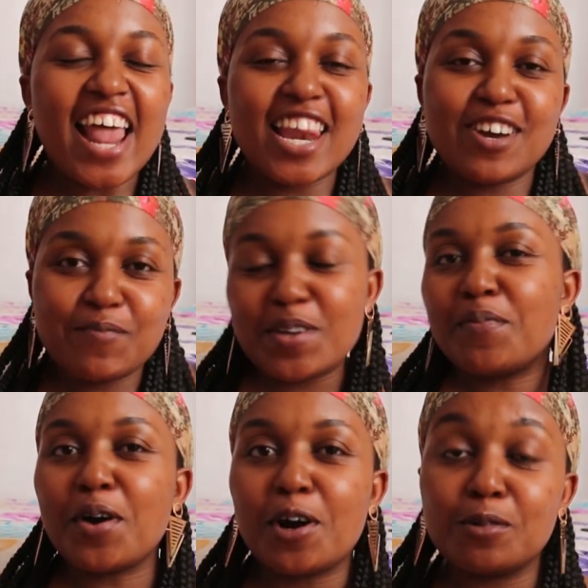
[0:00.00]
Hello
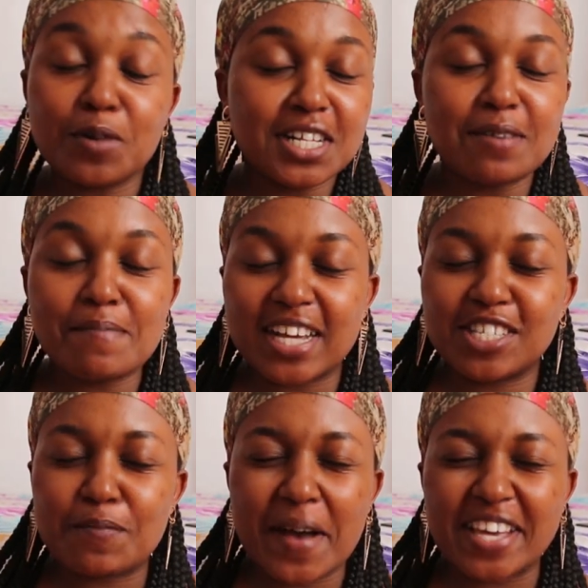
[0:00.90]
people, welcome back
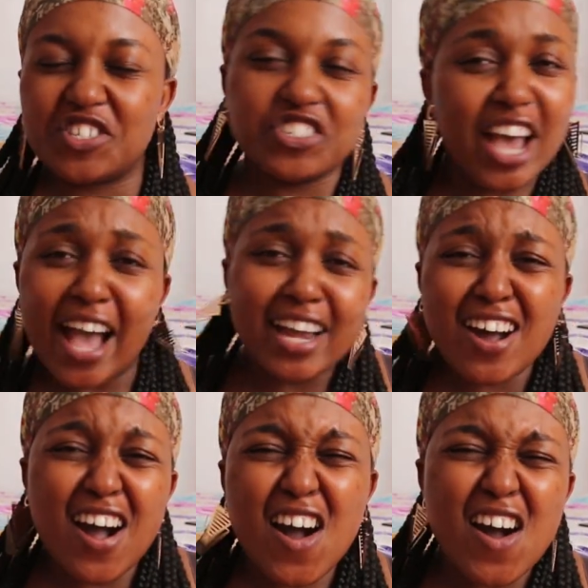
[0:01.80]
to my
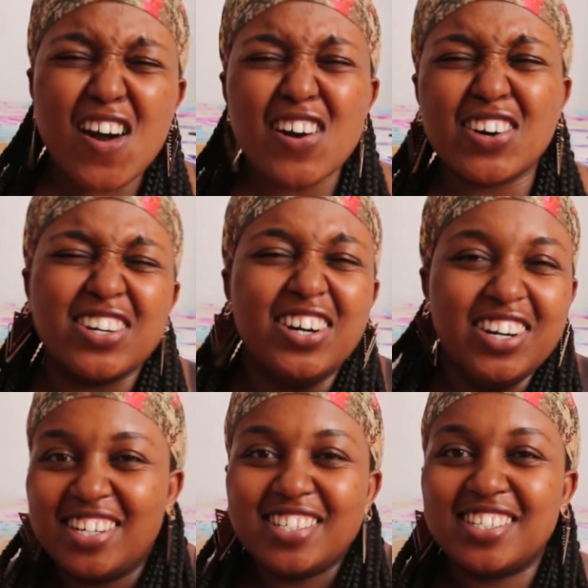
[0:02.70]

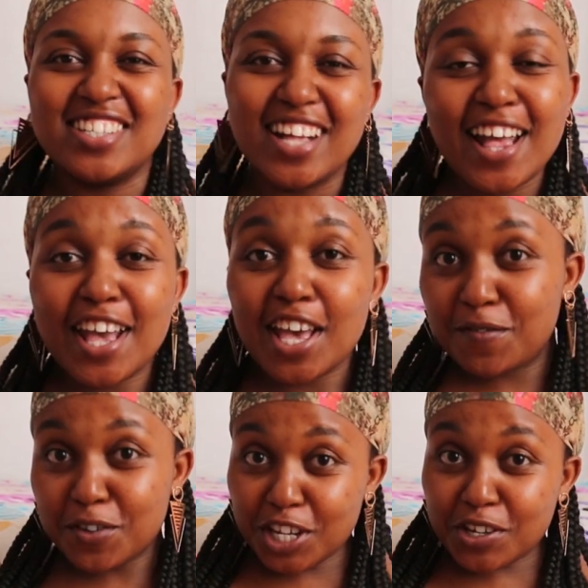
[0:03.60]
channel.
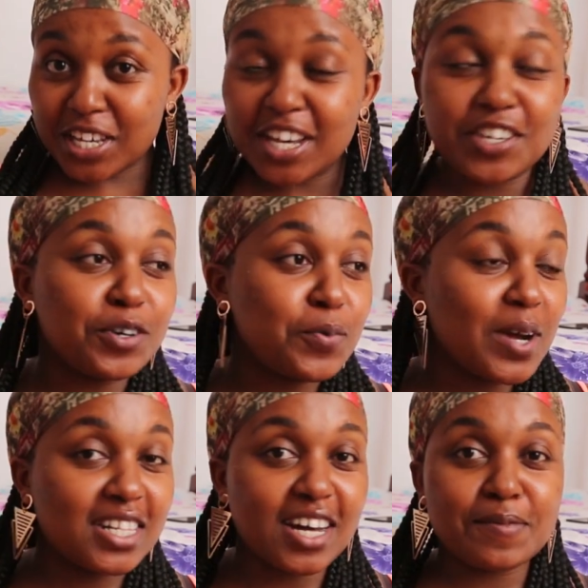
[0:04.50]
If you're new here, you're
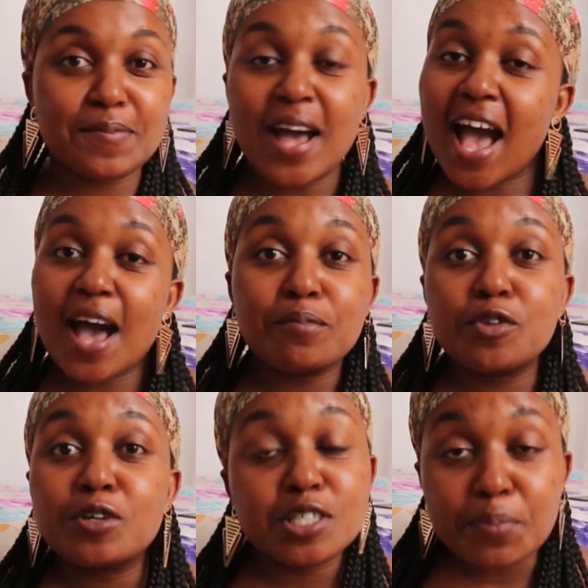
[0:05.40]
welcome.
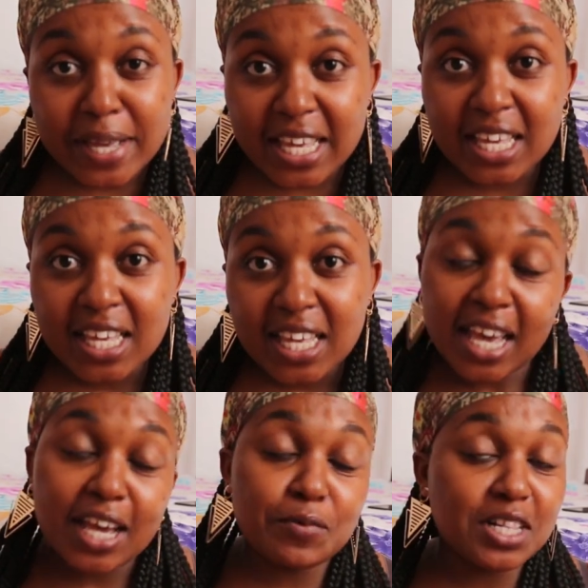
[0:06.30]
I'm Nduxxme
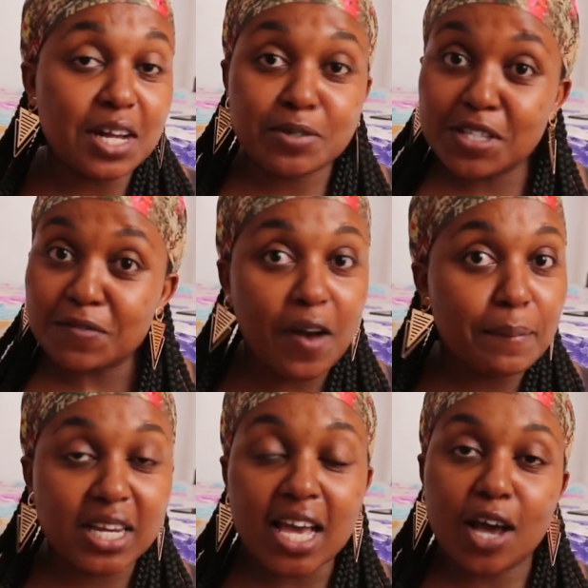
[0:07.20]
and welcome to the
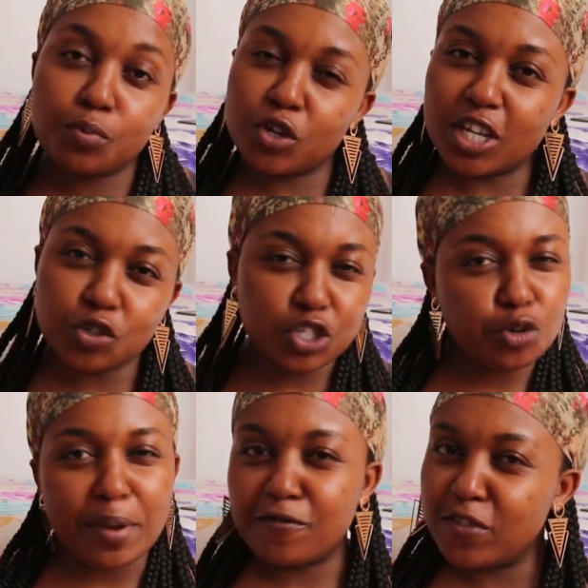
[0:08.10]
family. I hope you get to
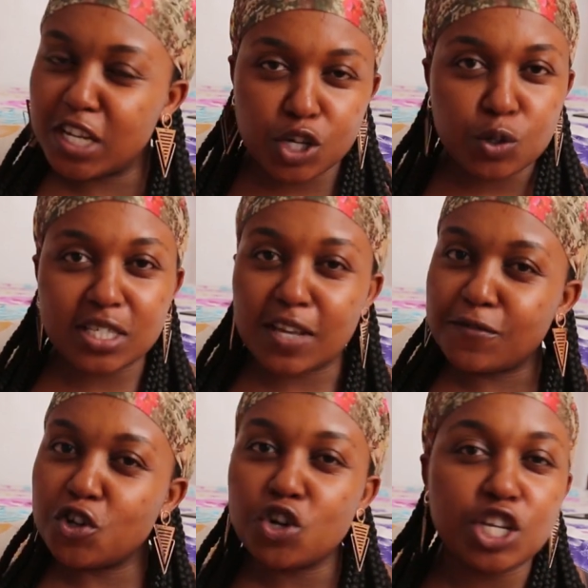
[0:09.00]
enjoy my videos.
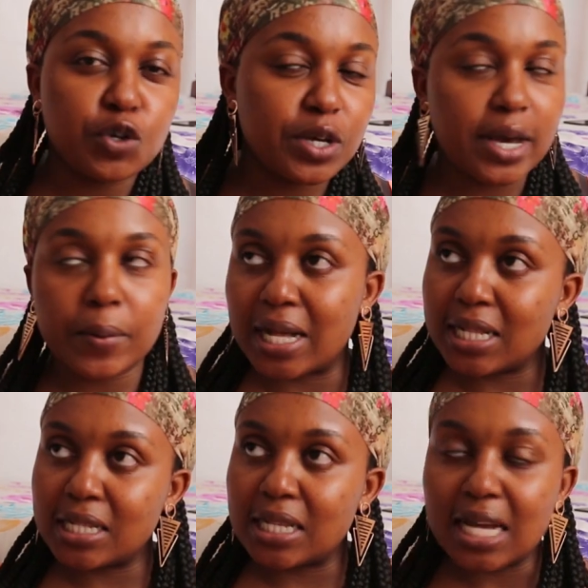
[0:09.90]
If you're not new here,
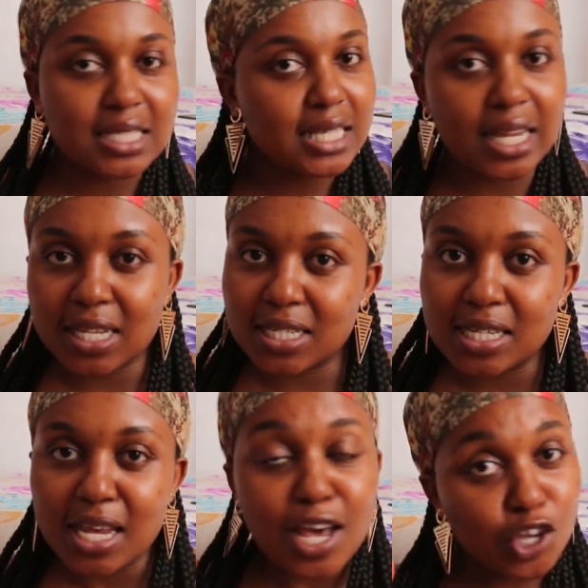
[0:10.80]
well, I said
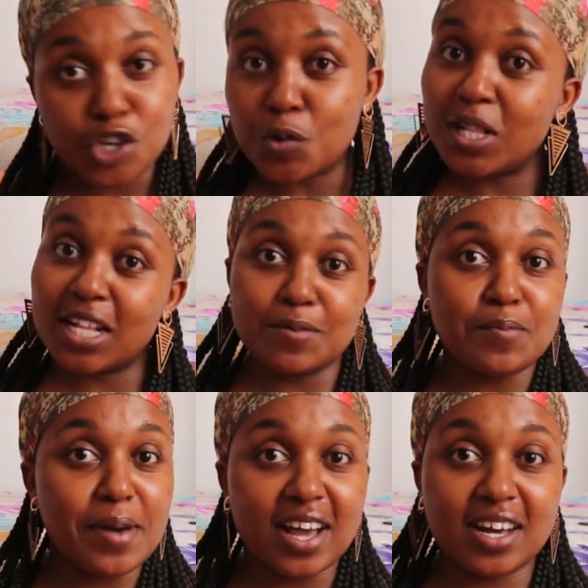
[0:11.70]
it, you're
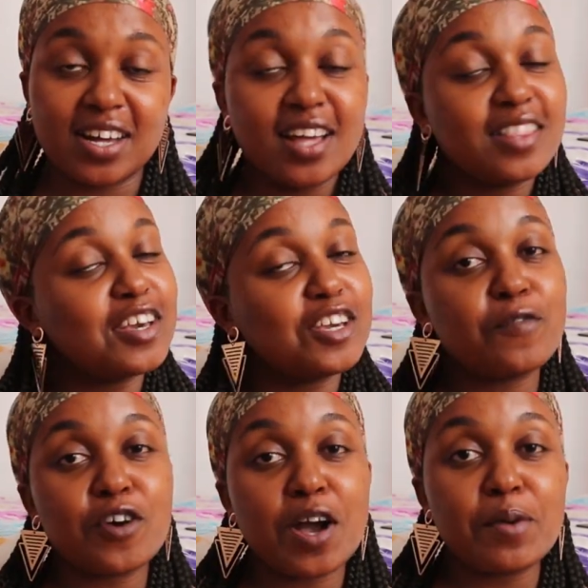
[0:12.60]
welcome back. Thank
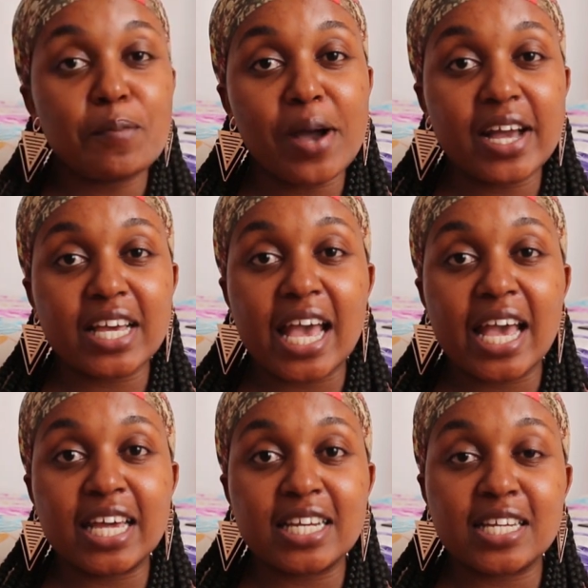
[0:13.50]
you for coming back
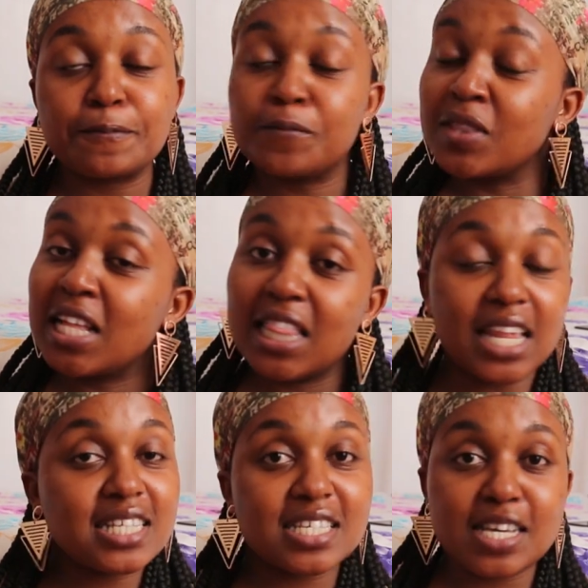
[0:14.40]
and
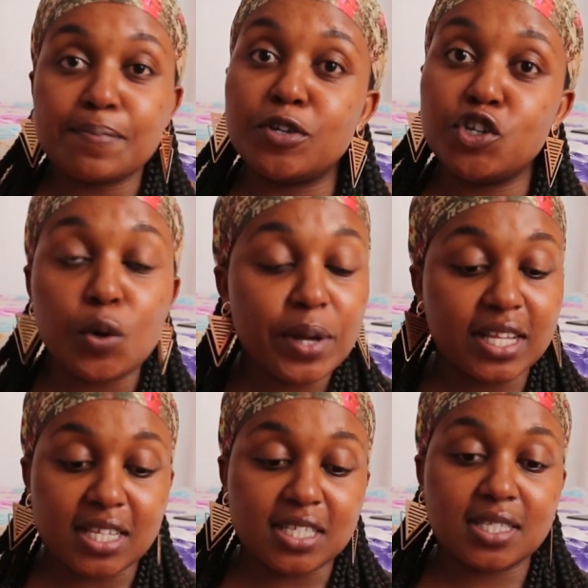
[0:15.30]
let's keep
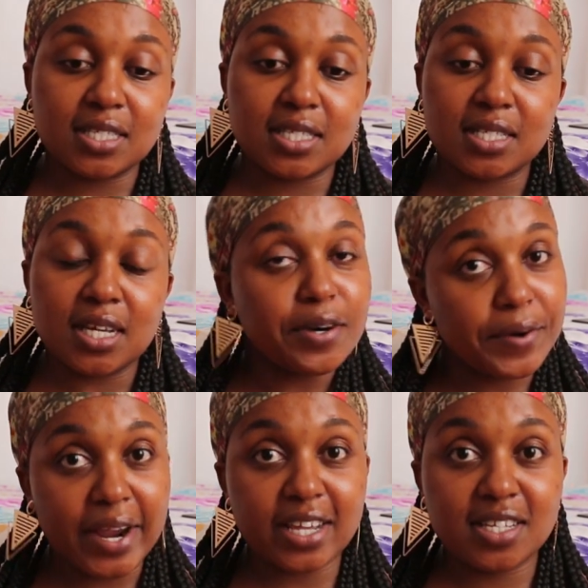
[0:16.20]
doing this,
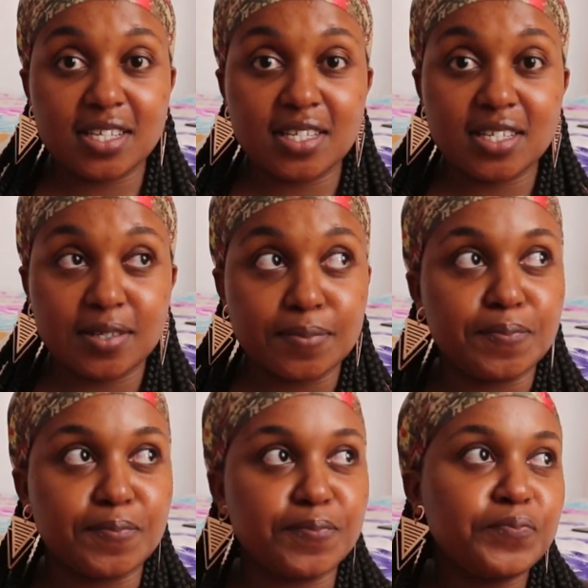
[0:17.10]
right?
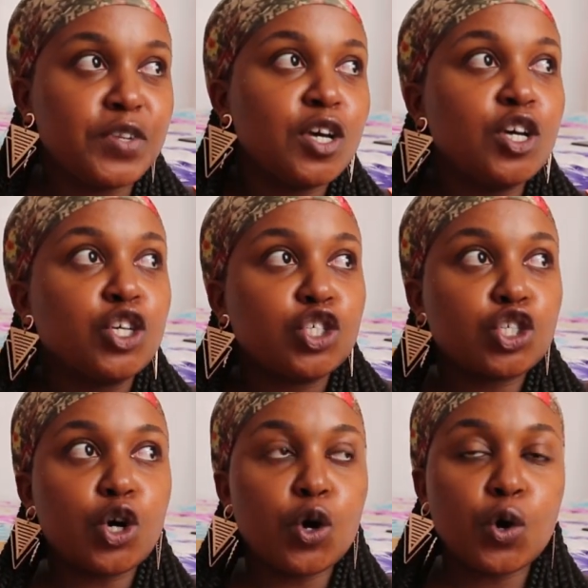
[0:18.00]

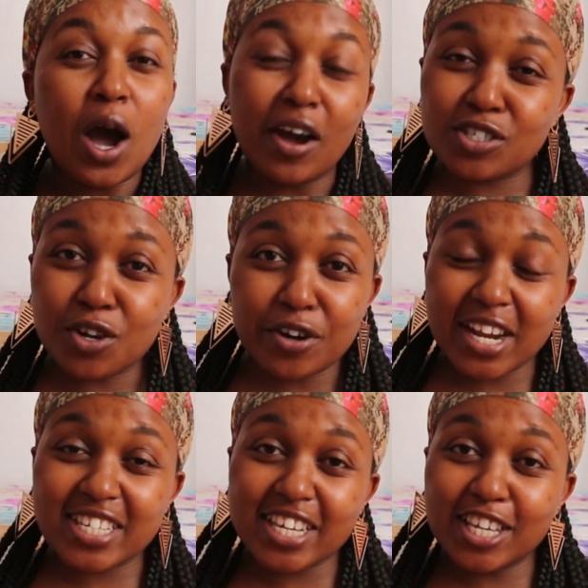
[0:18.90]
So how's
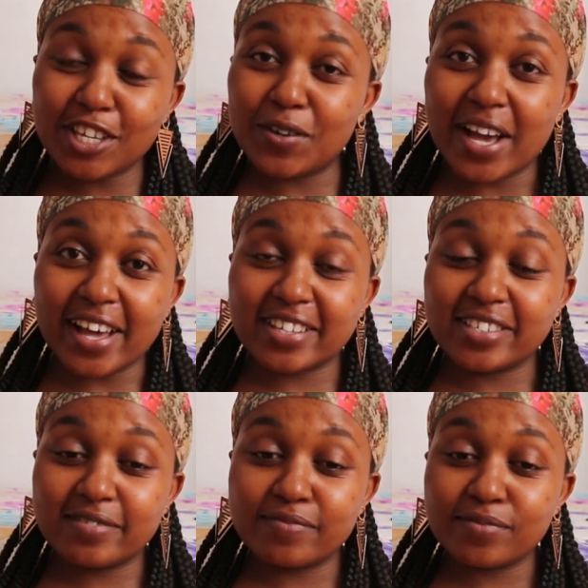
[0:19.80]
Corona taking you
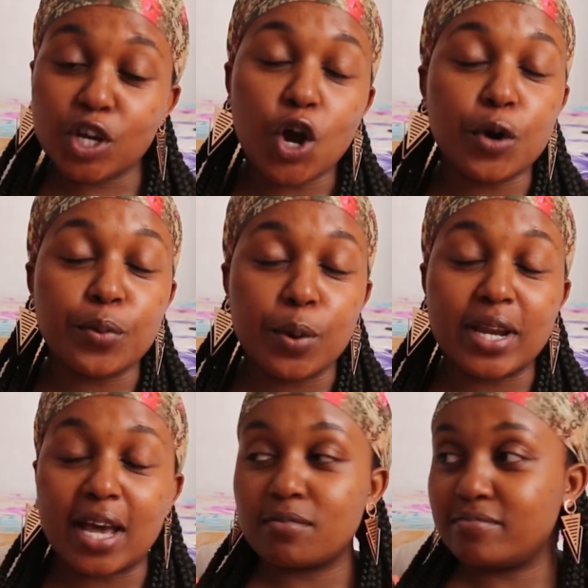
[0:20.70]
guys?
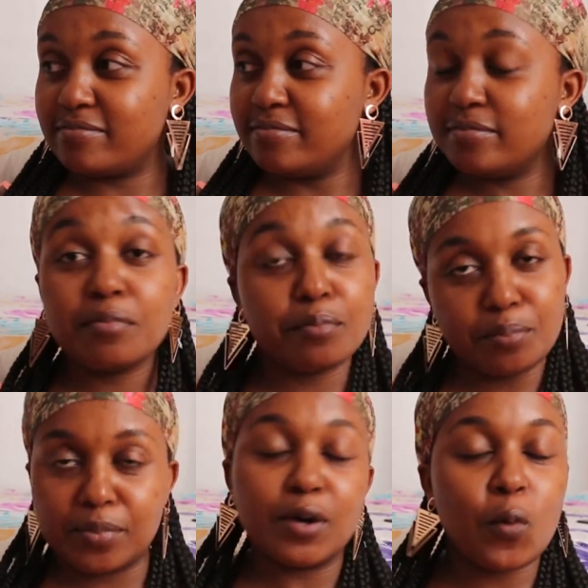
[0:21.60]
Why
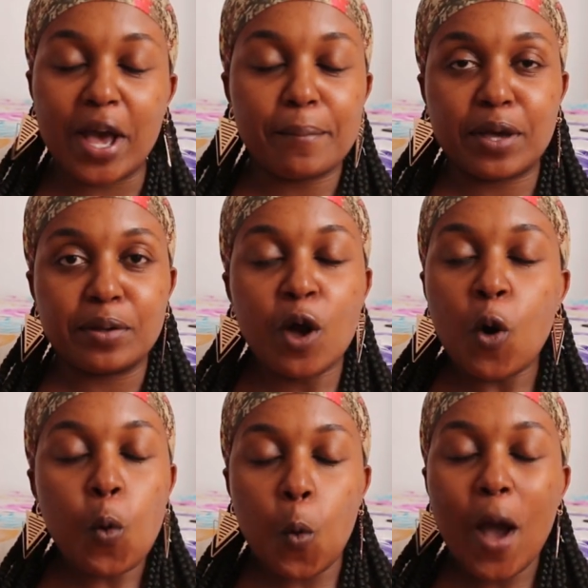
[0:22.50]
am I
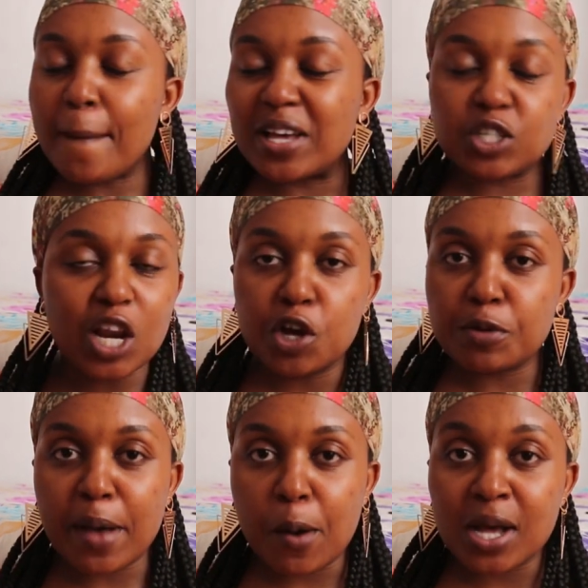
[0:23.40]

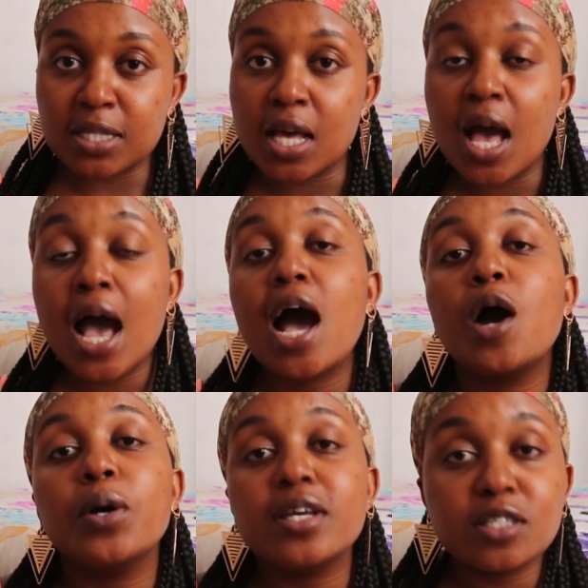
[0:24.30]
swallowing my words?
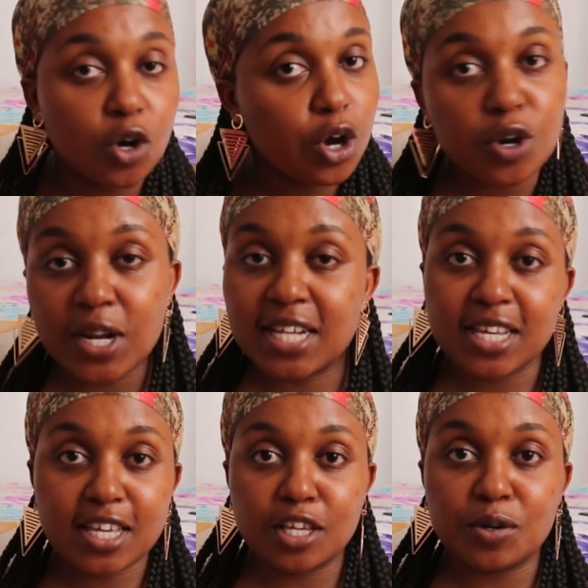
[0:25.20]
How is Corona
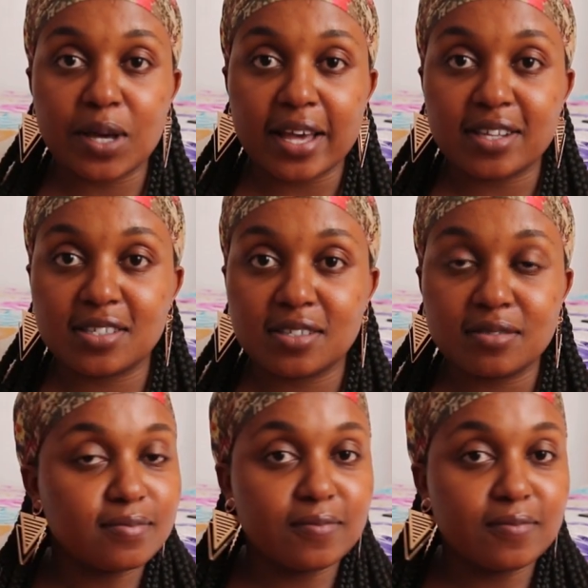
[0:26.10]
taking you guys?